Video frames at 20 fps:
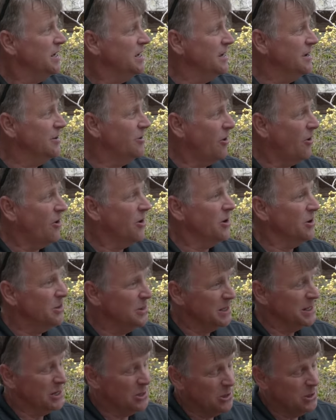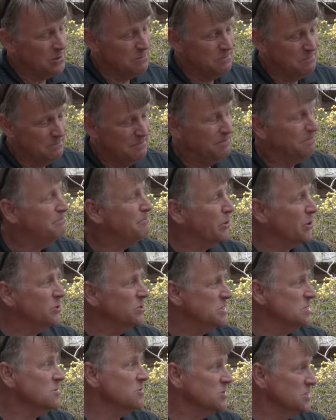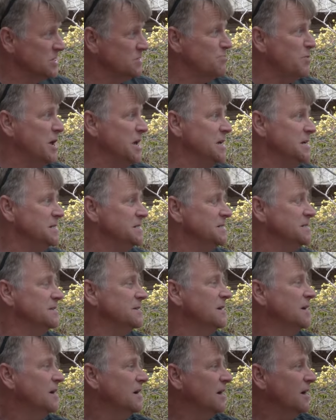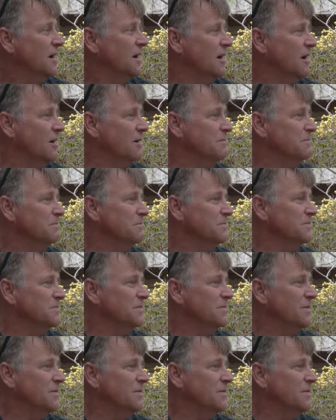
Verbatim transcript: in our little personal space um,